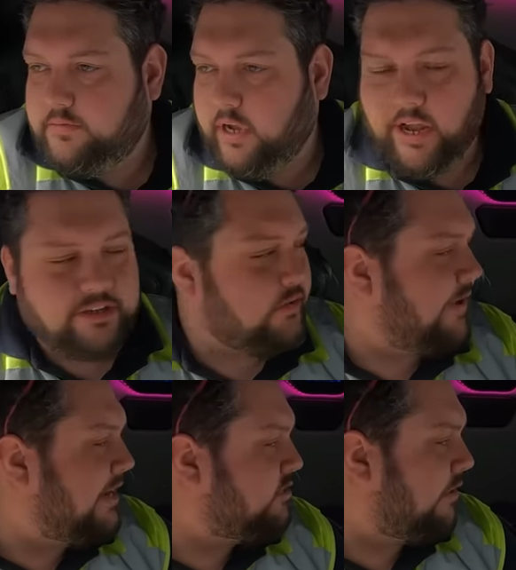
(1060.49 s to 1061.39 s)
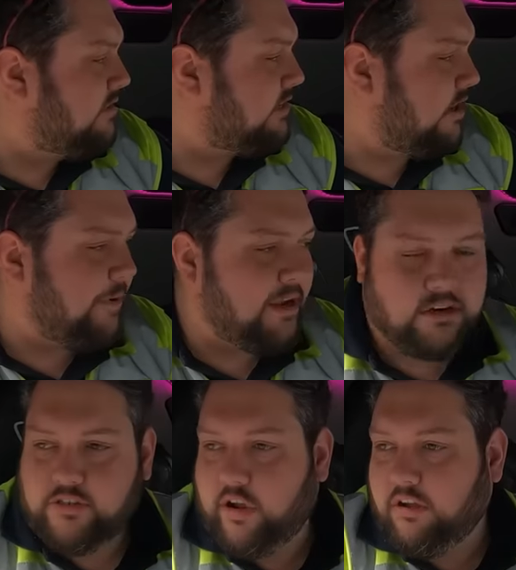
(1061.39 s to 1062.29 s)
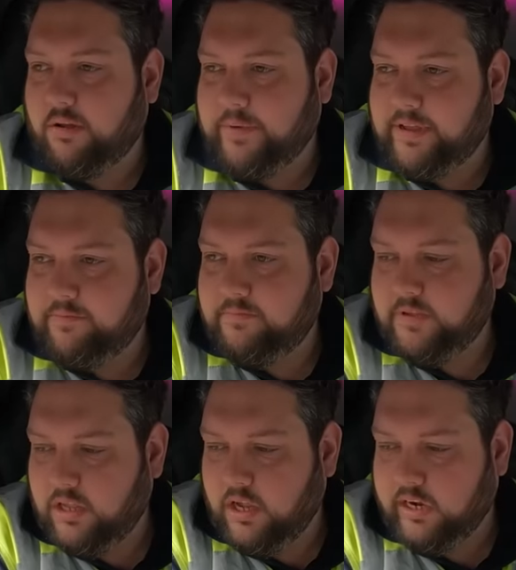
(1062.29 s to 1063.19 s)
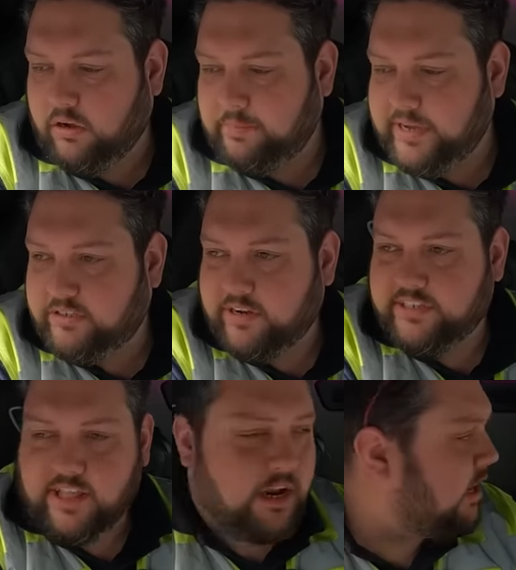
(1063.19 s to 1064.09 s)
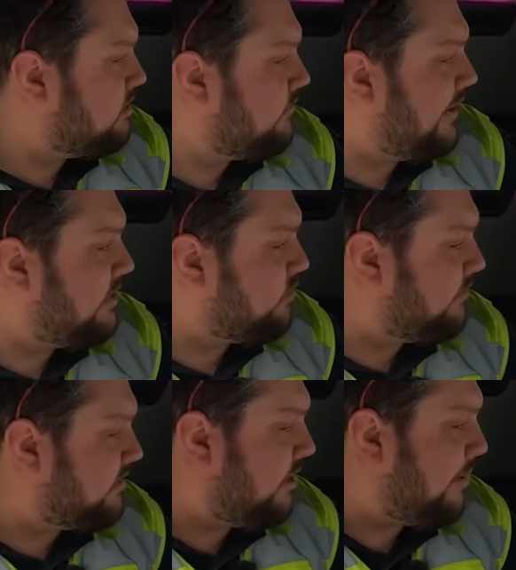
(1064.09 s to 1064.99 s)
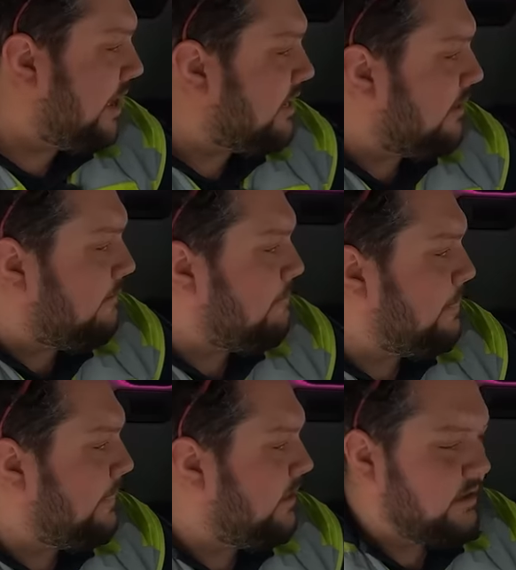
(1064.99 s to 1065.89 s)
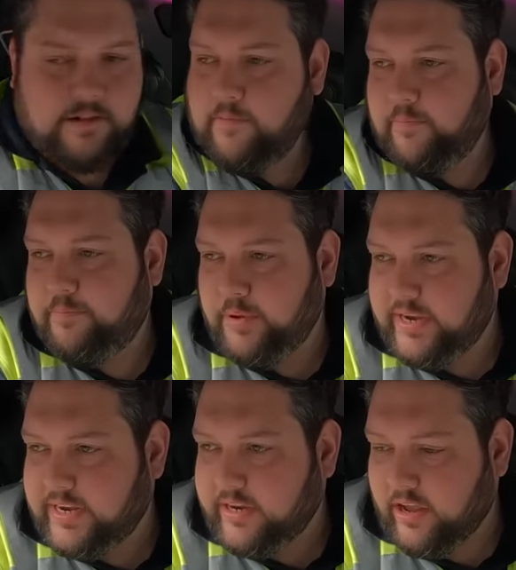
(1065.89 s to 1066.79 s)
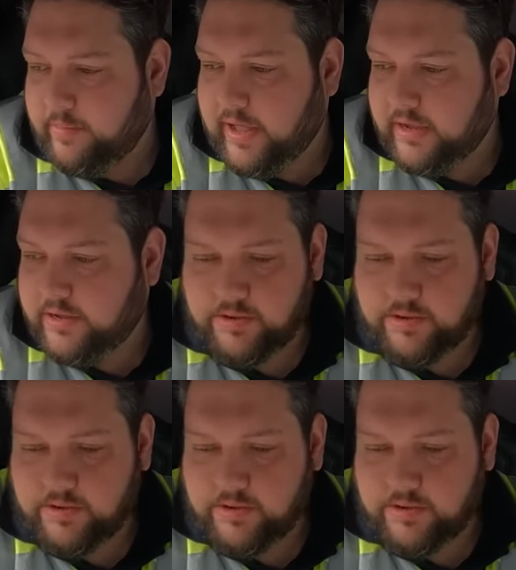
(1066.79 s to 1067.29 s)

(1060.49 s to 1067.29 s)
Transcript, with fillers: I asked the van driver to go back. Sorry, I got a bit stressy then. I asked the van driver to go back, but he didn't go back.